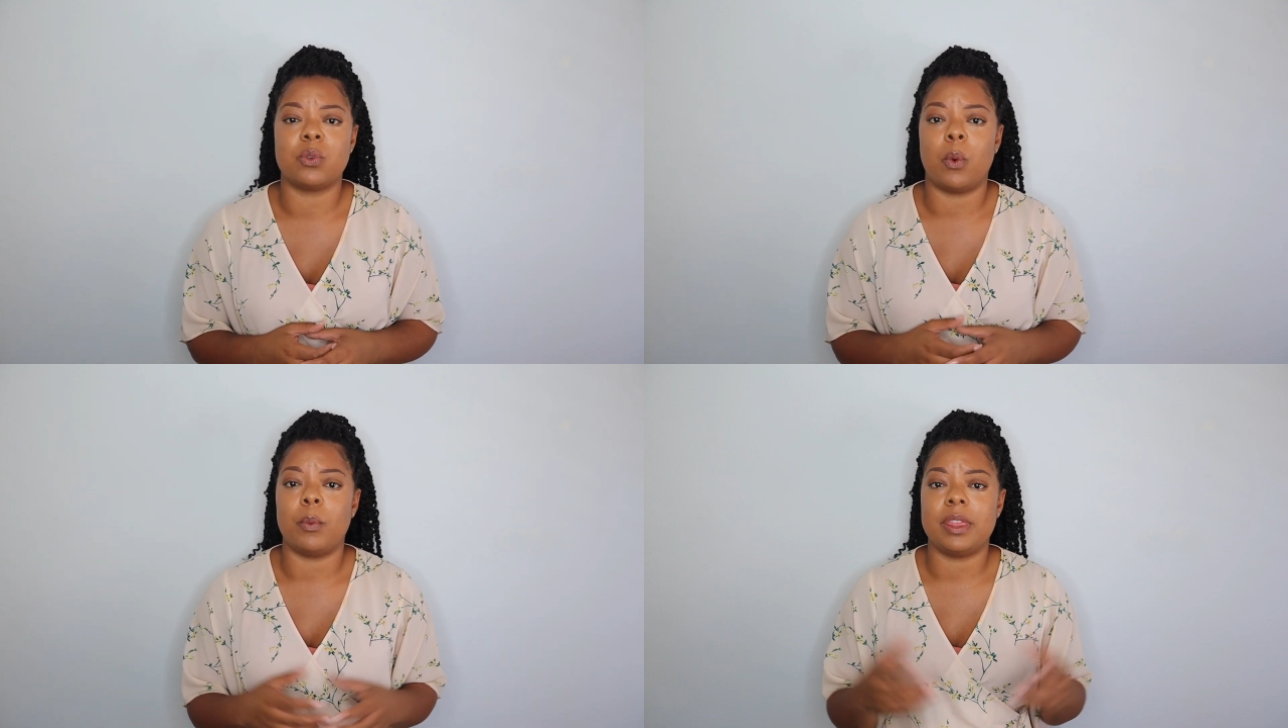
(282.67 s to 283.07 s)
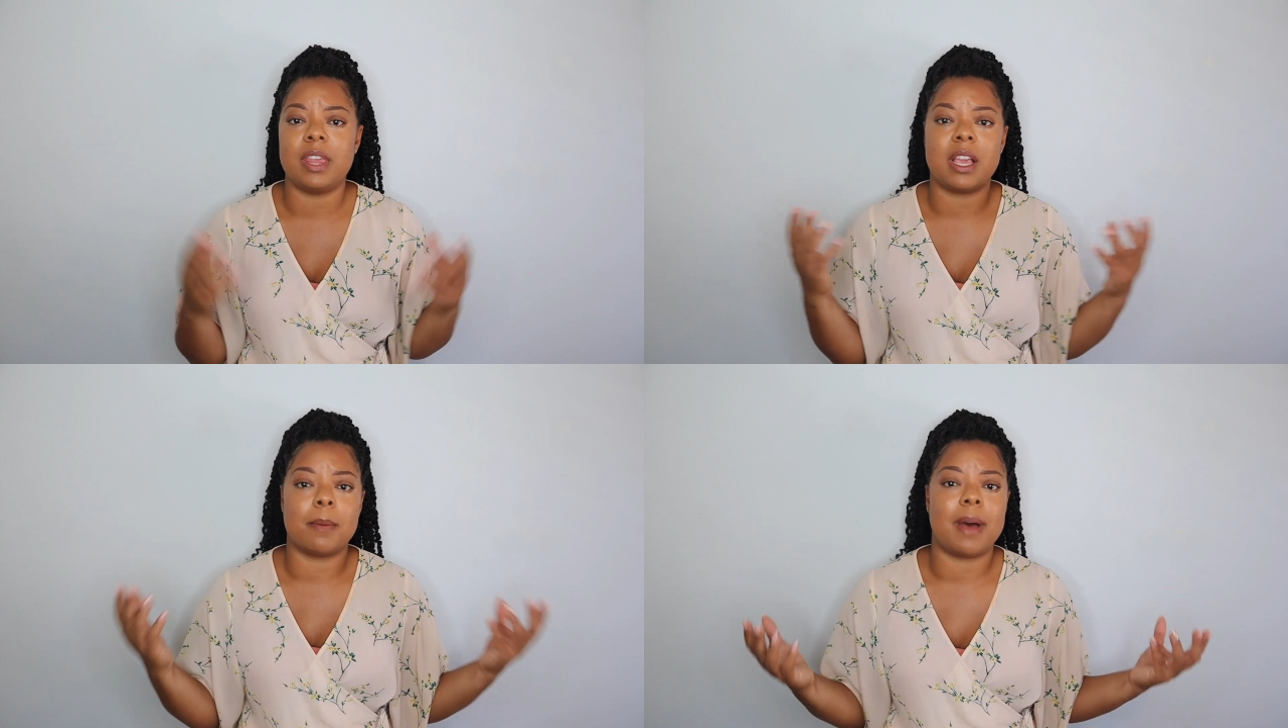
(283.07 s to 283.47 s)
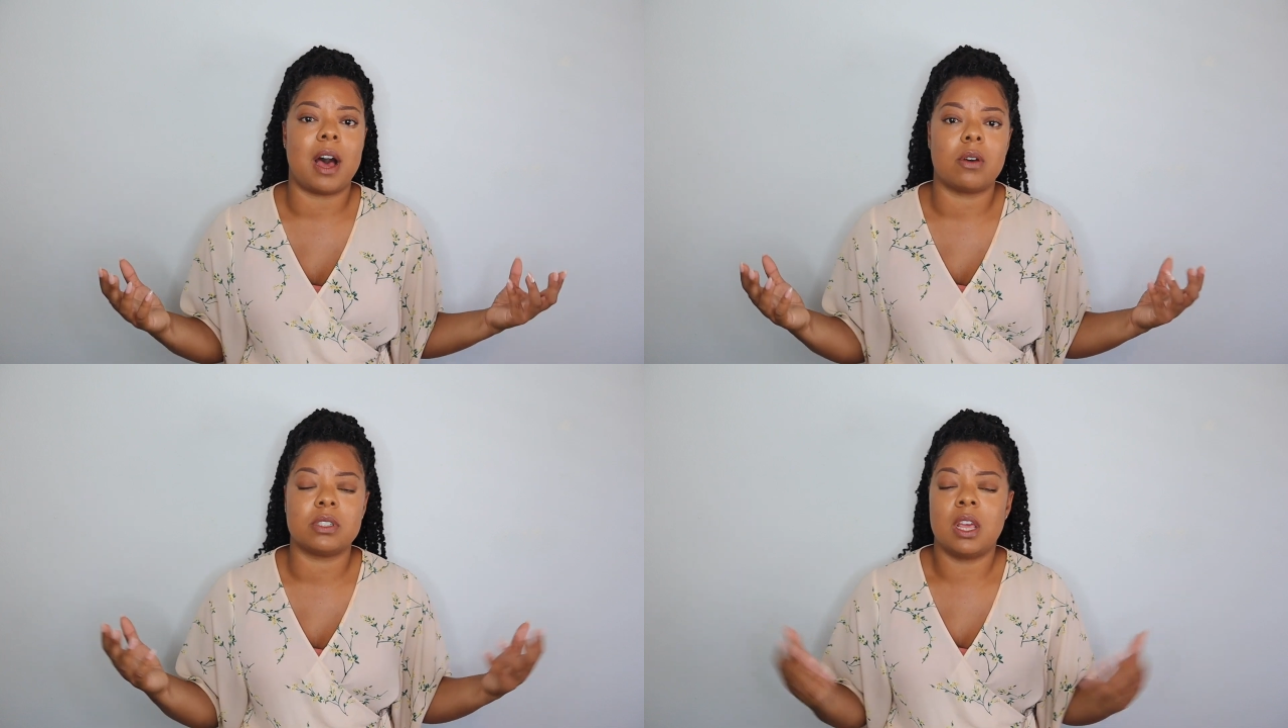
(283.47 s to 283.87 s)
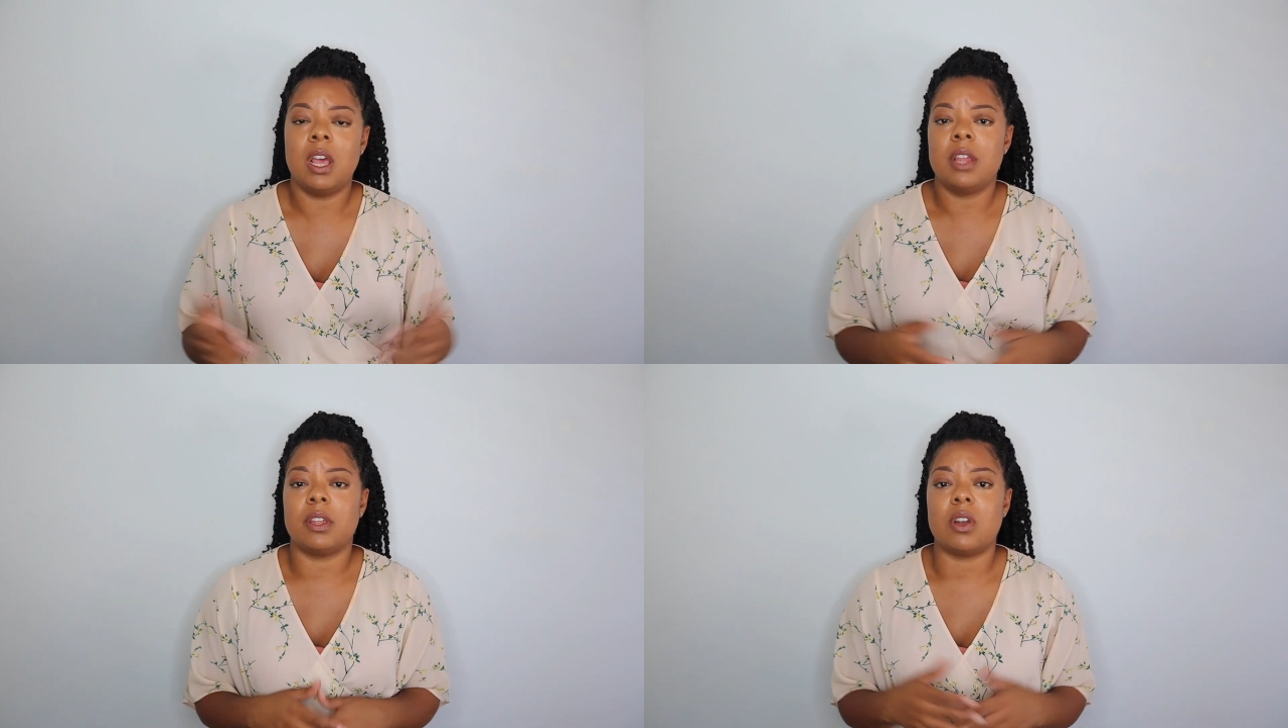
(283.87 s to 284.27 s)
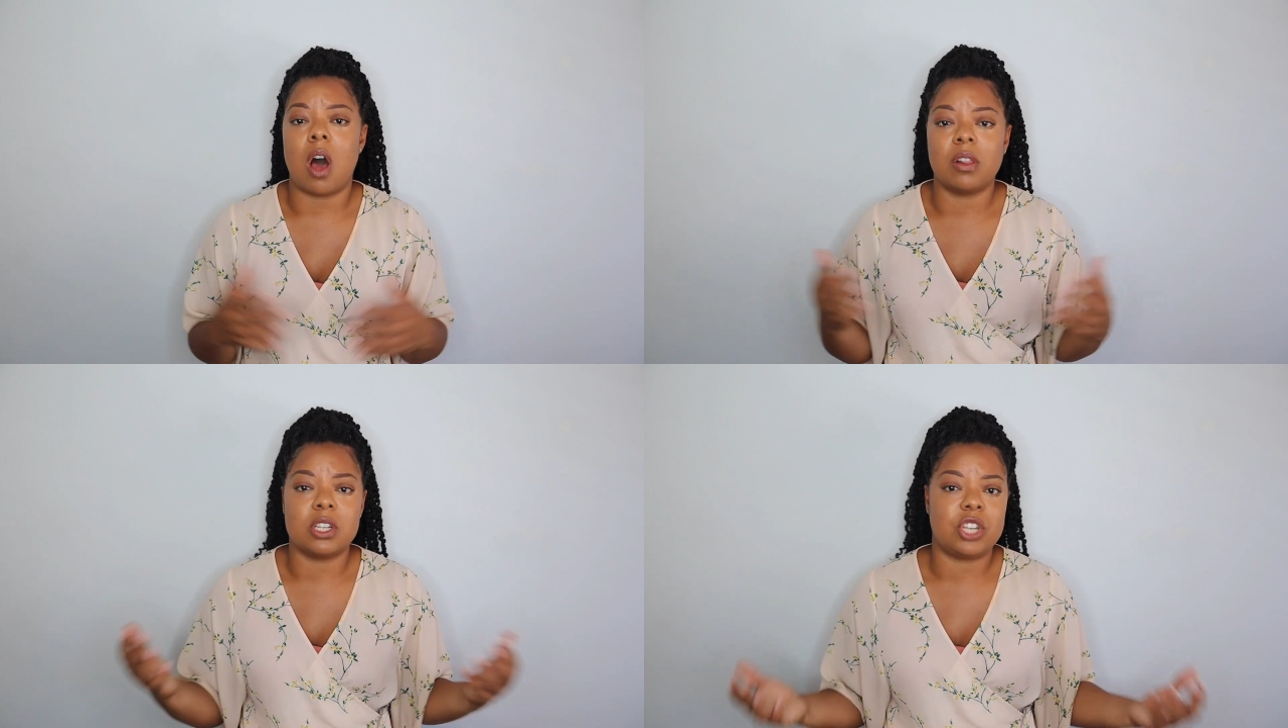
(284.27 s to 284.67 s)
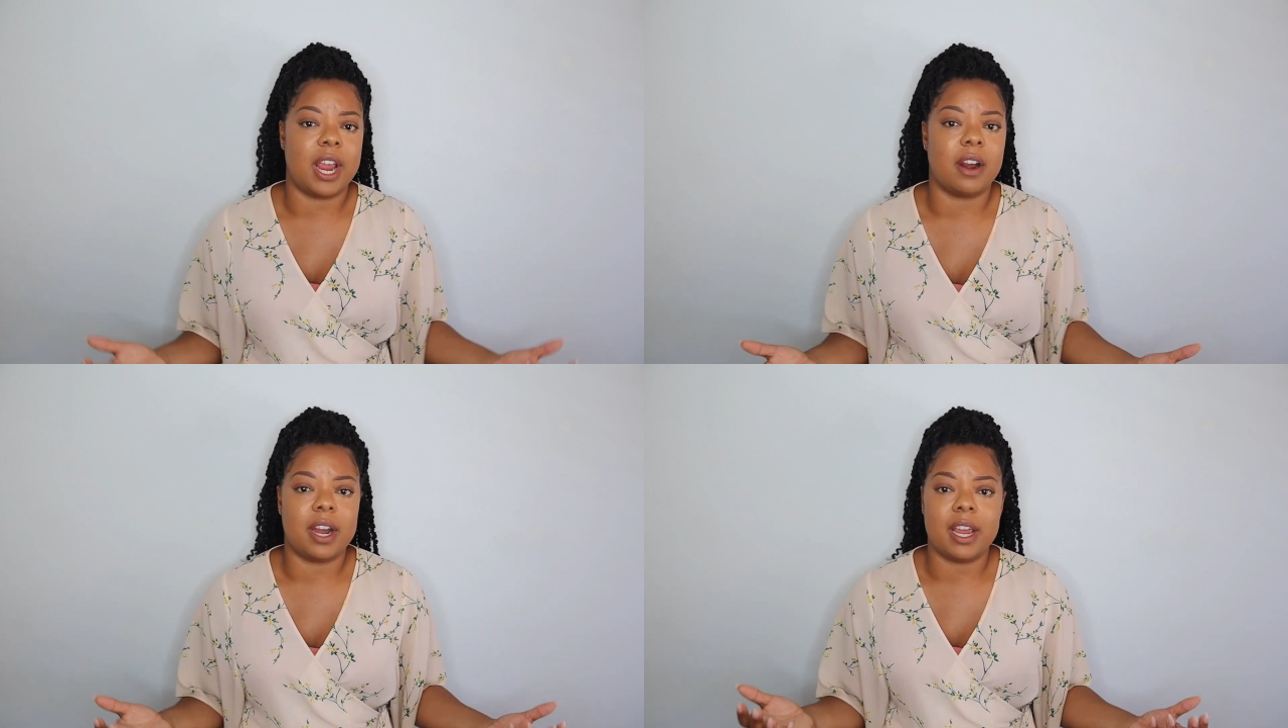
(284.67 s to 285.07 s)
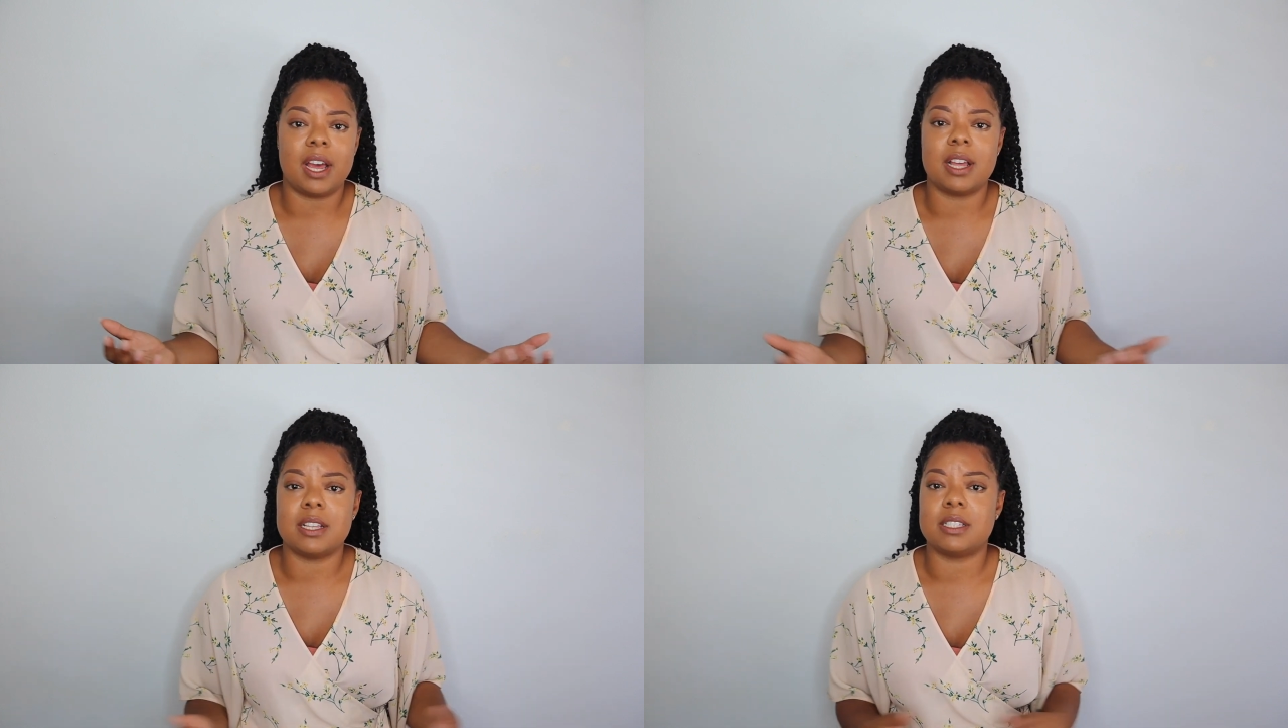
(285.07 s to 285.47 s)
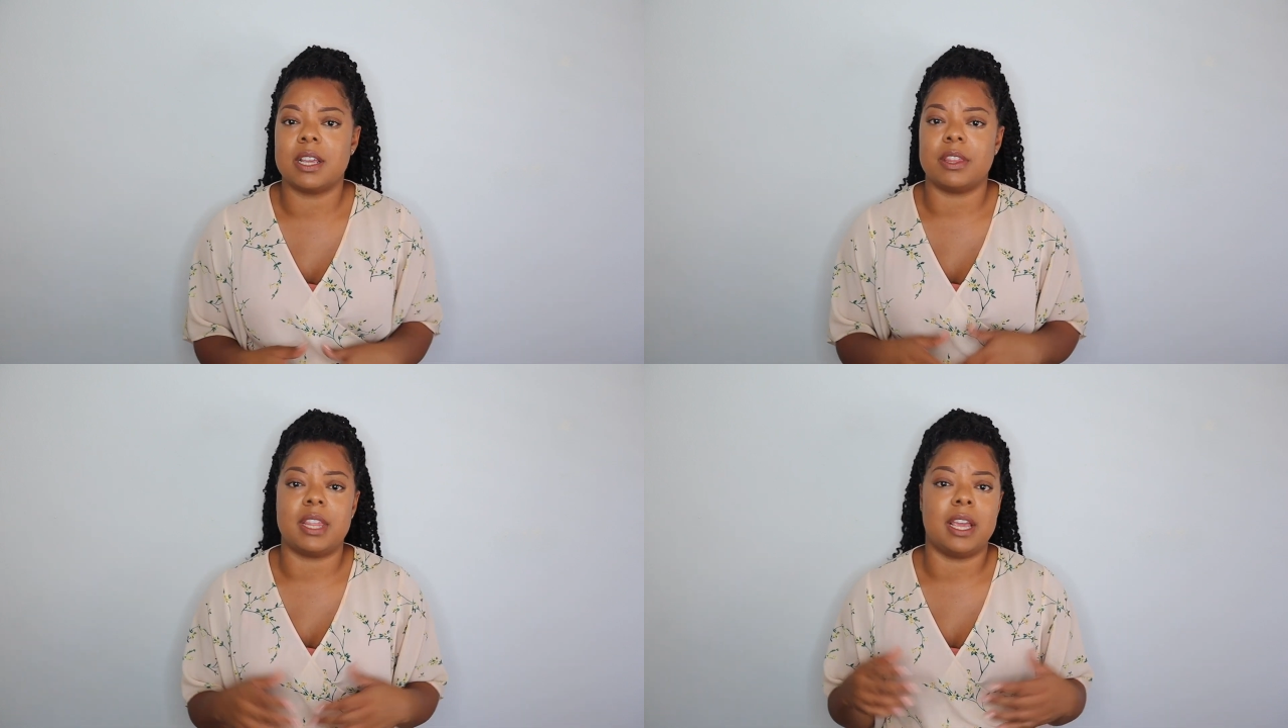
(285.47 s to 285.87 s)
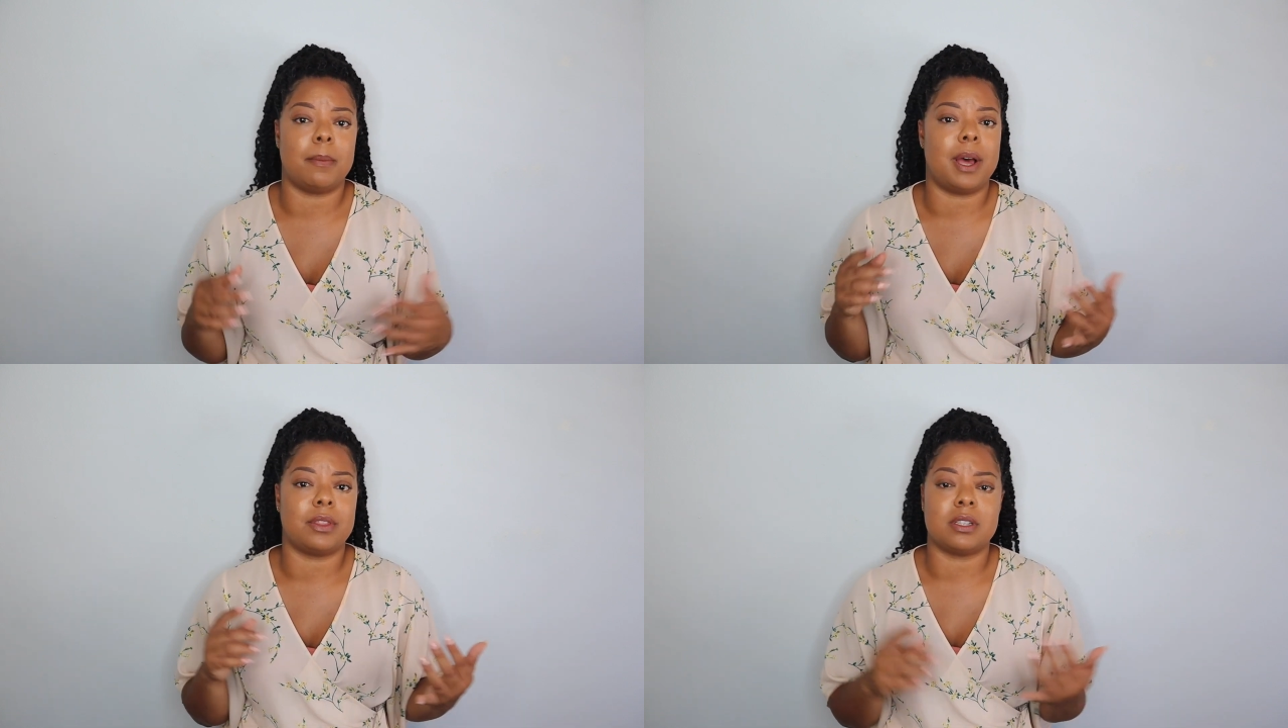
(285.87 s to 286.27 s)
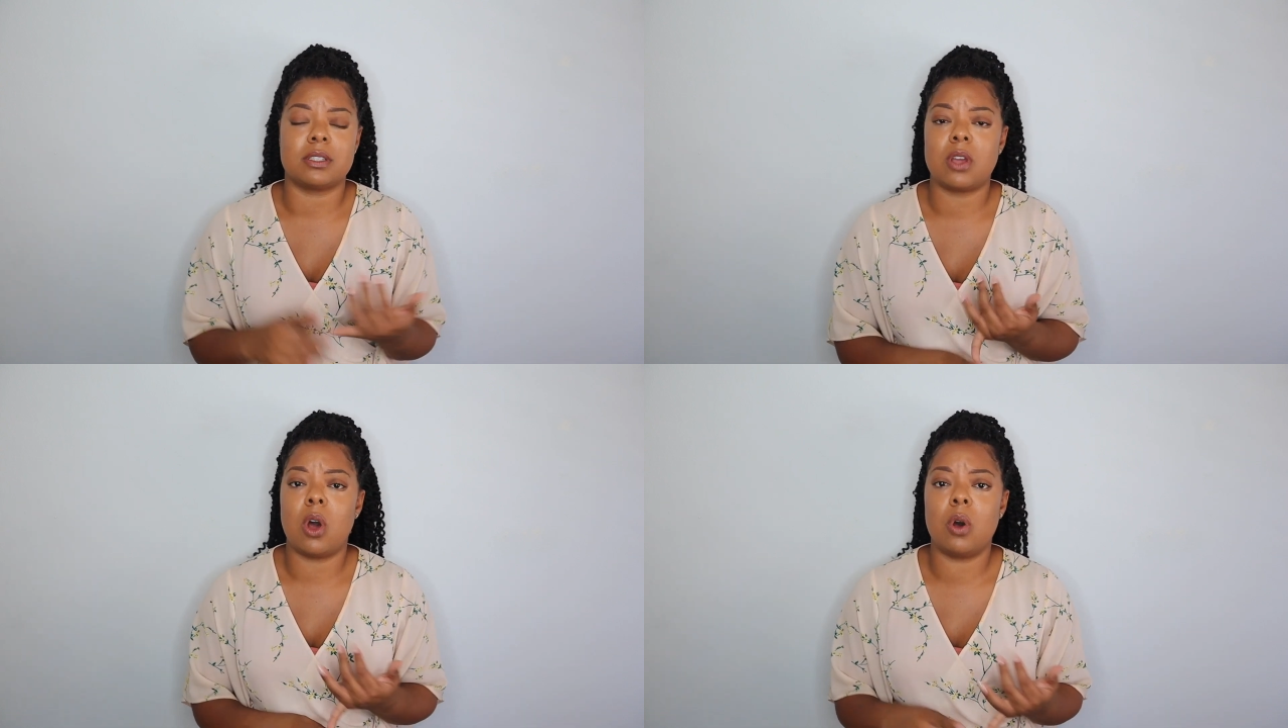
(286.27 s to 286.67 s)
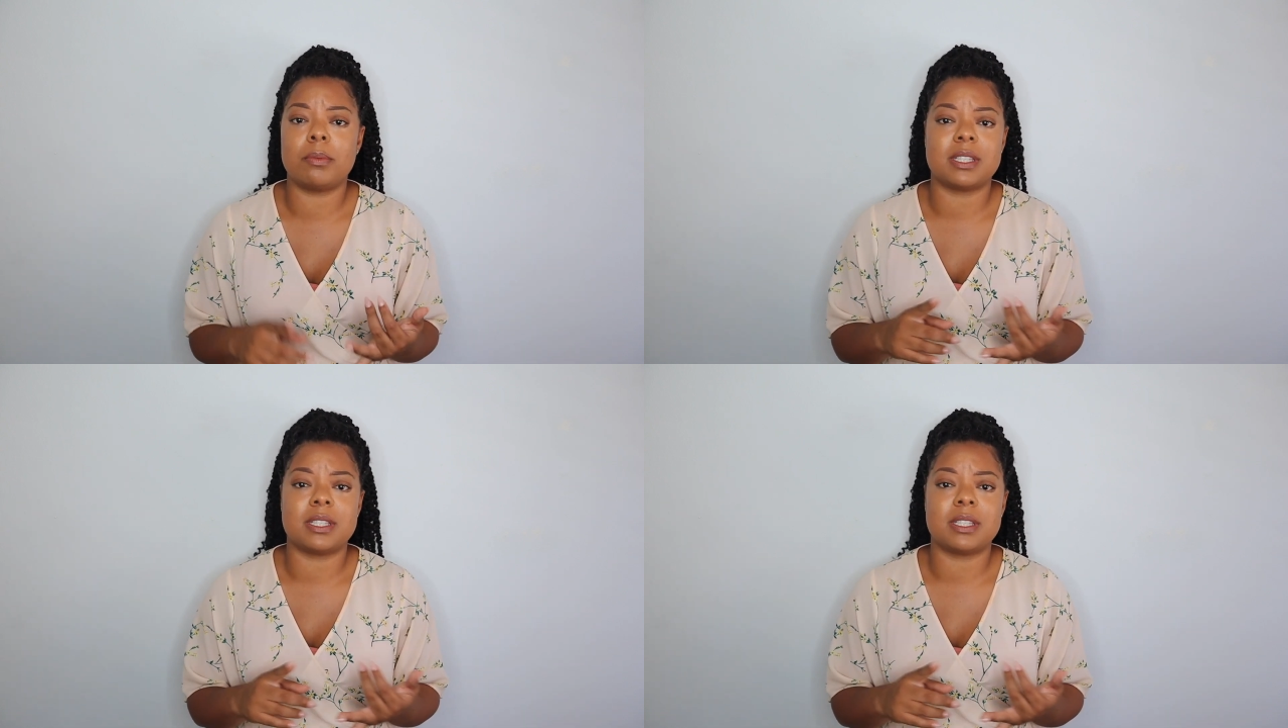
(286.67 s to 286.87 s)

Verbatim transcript: when we think about the knowledge areas and think about the scope,